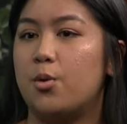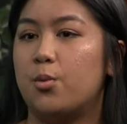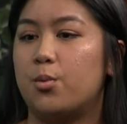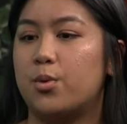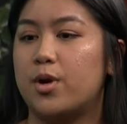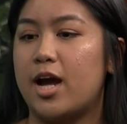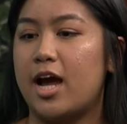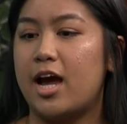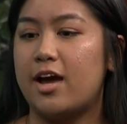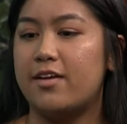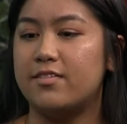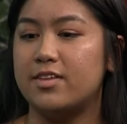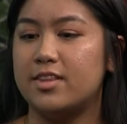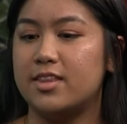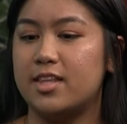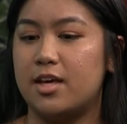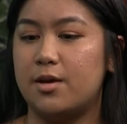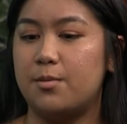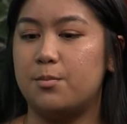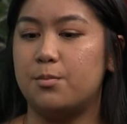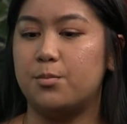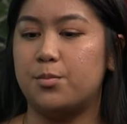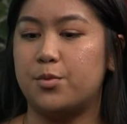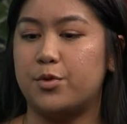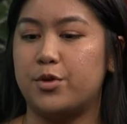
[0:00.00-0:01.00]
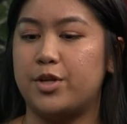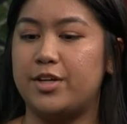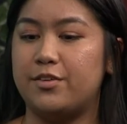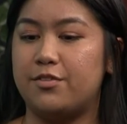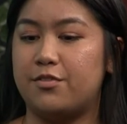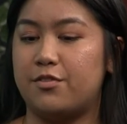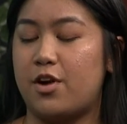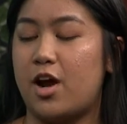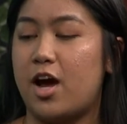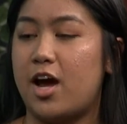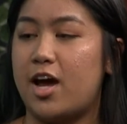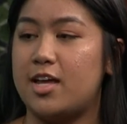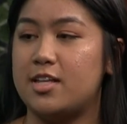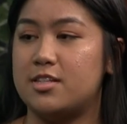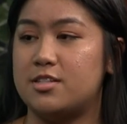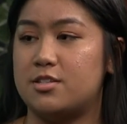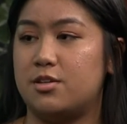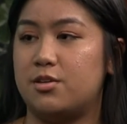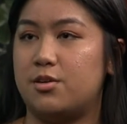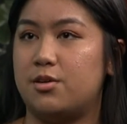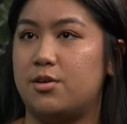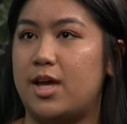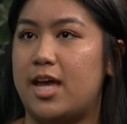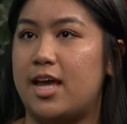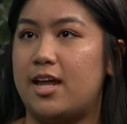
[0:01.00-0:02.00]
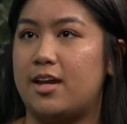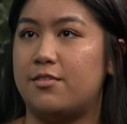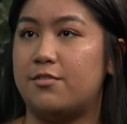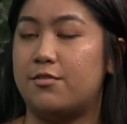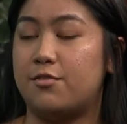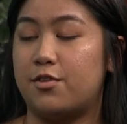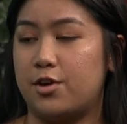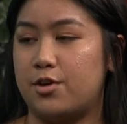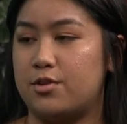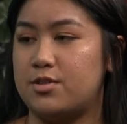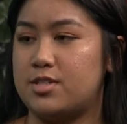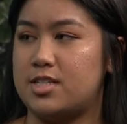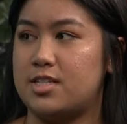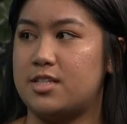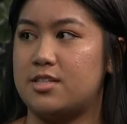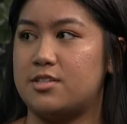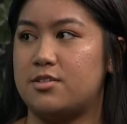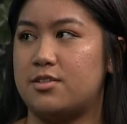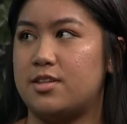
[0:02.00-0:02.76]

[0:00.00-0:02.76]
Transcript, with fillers: we're having them pre-fried so and frozen.